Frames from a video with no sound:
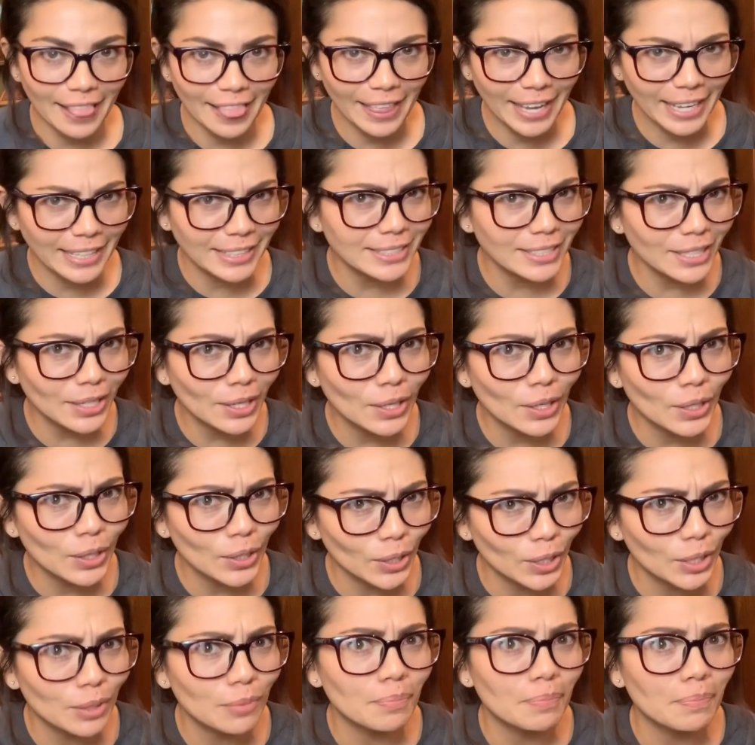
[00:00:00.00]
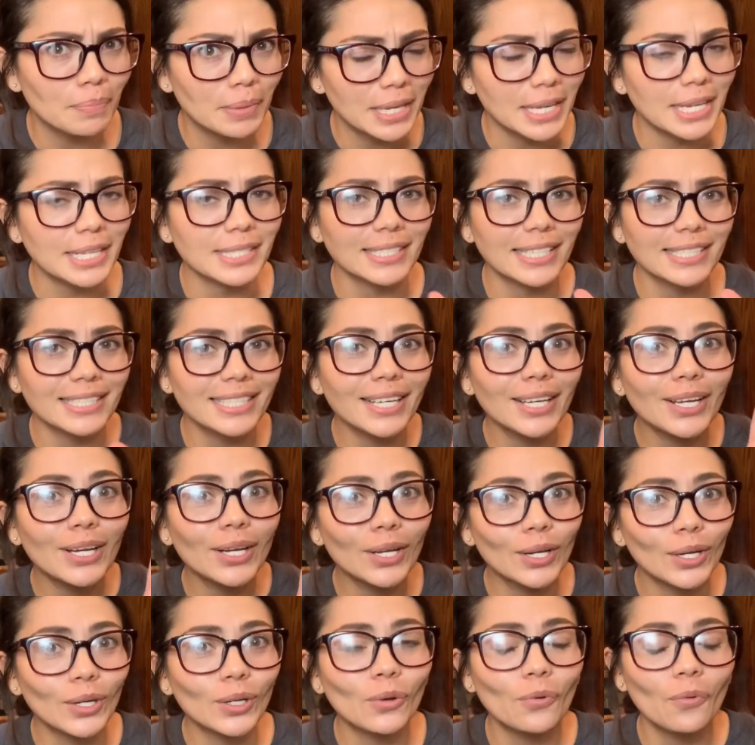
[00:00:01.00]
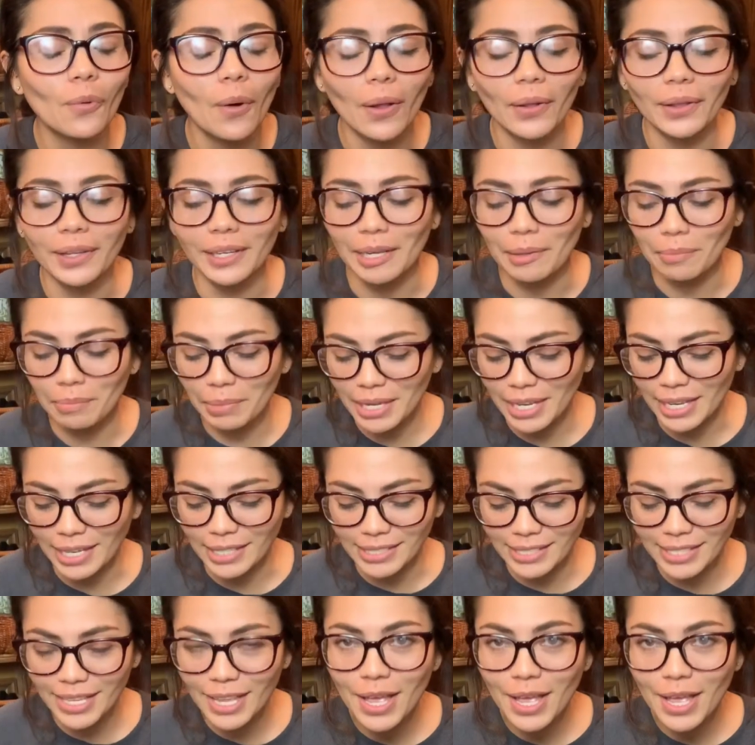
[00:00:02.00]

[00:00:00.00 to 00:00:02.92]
that's a good piece. That's like a good quality piece.